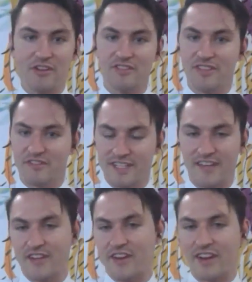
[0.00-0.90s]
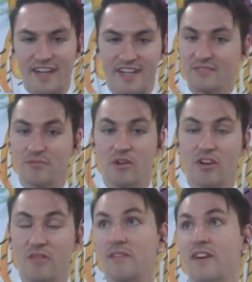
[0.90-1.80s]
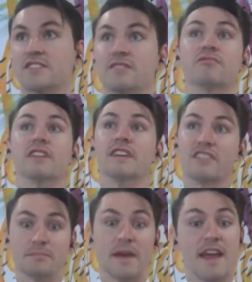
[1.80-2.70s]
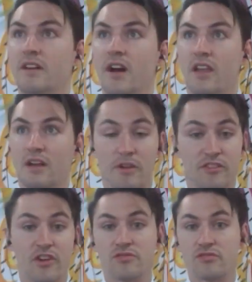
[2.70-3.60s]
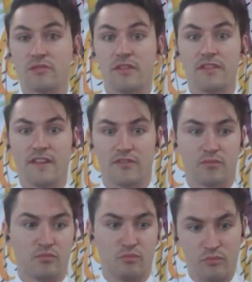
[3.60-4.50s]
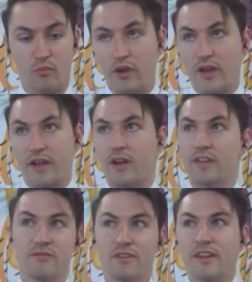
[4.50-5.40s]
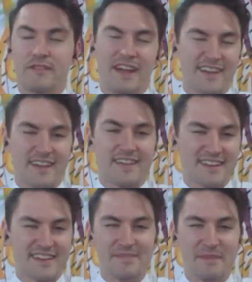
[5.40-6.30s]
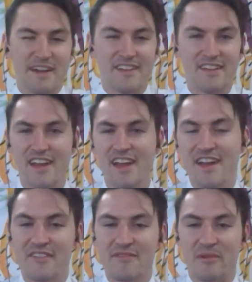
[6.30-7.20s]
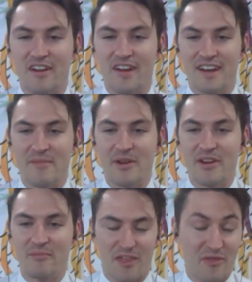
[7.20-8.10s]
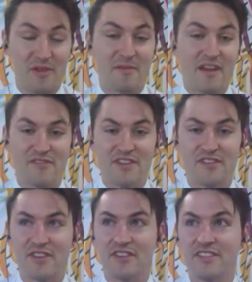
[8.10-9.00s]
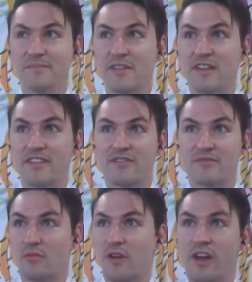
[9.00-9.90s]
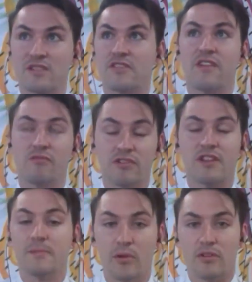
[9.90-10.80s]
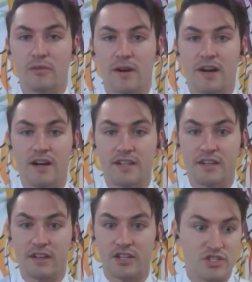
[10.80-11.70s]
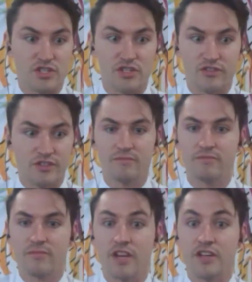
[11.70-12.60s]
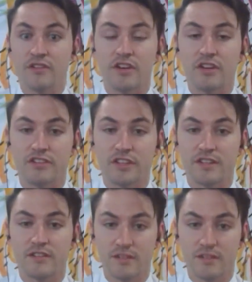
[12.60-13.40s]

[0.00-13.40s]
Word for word: do stuff together, go to lectures and whatnot. But I've actually really expanded. I like my social group. And I think that's what I didn't exactly expect it from what I heard and what I thought about for university. But that's 100% a really important part in choosing a university,